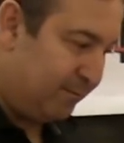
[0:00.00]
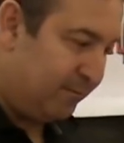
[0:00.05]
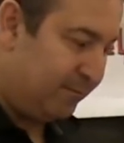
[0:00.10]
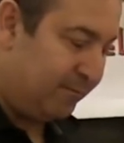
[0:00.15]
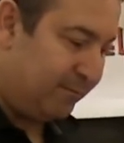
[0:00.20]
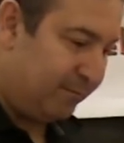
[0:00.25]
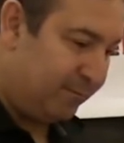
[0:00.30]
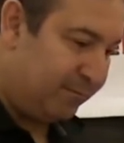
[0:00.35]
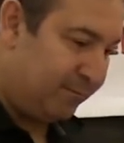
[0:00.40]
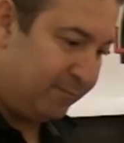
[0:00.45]

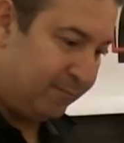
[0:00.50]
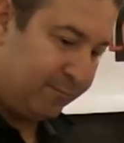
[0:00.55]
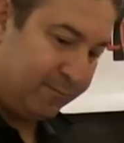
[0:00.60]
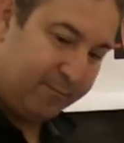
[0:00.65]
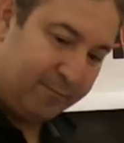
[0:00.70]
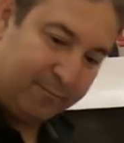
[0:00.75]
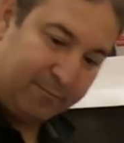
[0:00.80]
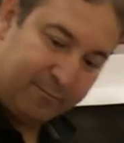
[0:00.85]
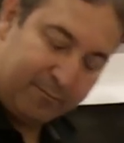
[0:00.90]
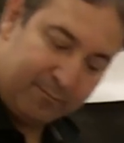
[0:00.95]

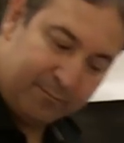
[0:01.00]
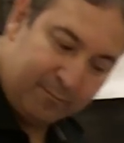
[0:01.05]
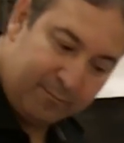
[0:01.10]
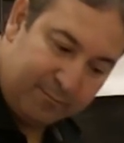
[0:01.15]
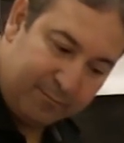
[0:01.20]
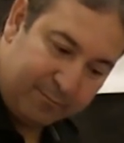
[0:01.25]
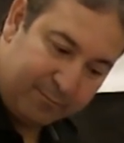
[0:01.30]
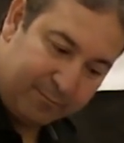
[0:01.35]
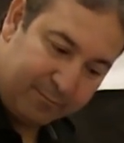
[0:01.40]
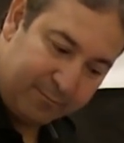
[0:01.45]

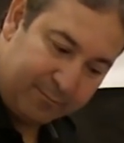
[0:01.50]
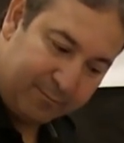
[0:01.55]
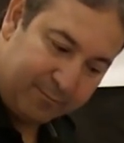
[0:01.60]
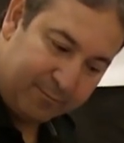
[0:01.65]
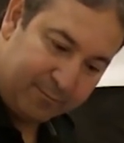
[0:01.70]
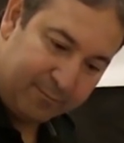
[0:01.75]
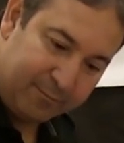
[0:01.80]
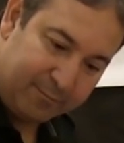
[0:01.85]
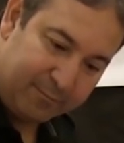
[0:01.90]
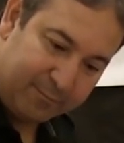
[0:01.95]

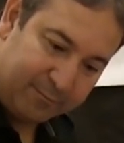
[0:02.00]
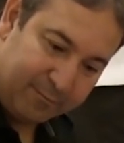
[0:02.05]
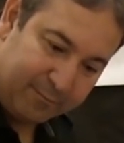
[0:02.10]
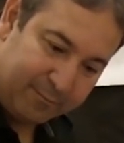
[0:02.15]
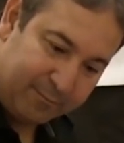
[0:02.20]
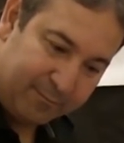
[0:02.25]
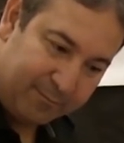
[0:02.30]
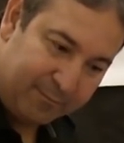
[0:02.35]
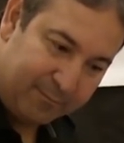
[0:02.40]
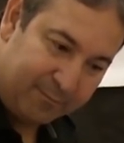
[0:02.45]

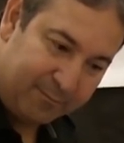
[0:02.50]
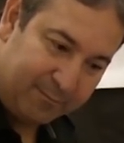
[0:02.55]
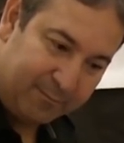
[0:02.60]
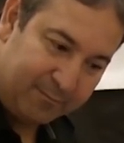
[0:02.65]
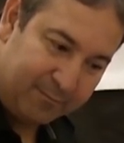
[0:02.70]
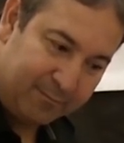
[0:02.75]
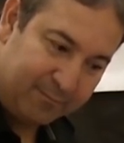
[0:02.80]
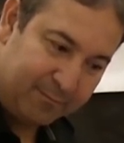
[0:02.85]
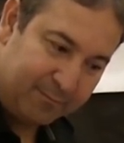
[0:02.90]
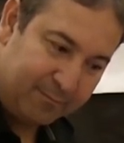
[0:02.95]

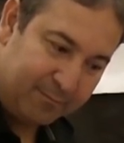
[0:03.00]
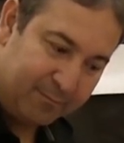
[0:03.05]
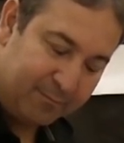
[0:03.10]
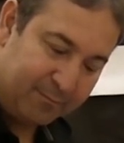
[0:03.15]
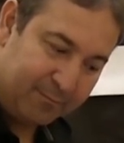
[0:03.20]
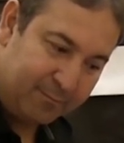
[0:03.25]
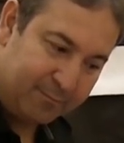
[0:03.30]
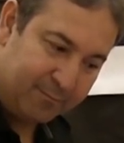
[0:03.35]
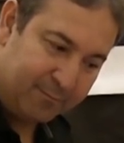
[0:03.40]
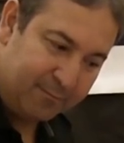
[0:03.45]

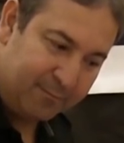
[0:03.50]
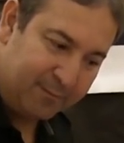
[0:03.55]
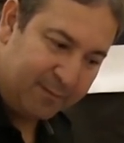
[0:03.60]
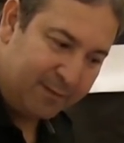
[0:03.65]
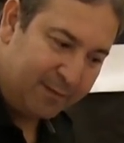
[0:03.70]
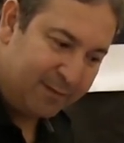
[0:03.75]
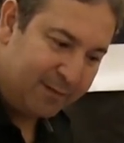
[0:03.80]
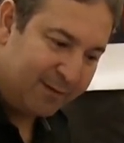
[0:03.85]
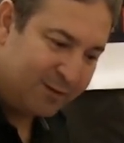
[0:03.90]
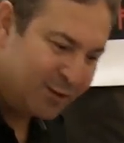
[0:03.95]

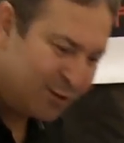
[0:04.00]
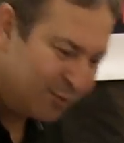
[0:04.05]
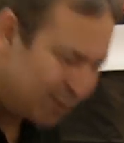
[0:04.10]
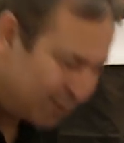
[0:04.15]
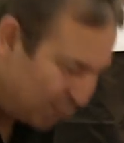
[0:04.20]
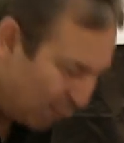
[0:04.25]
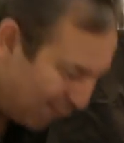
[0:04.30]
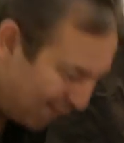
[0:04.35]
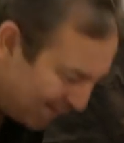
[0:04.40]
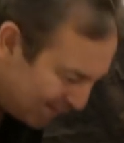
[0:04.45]

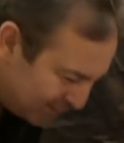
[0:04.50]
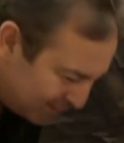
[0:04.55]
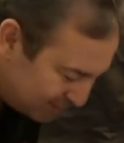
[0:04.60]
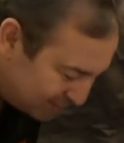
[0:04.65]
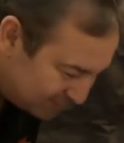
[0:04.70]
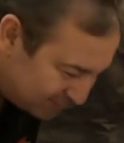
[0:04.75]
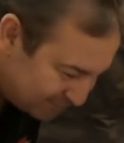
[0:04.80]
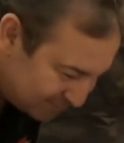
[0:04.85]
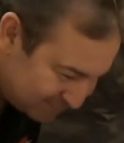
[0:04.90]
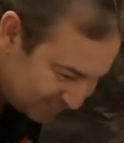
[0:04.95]

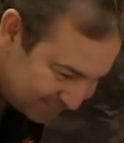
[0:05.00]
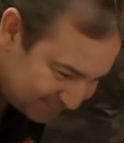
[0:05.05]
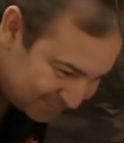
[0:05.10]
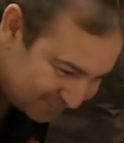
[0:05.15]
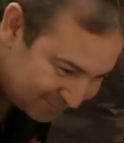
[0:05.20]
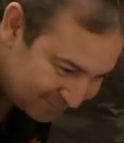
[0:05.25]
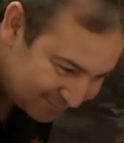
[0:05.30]
(not speaking)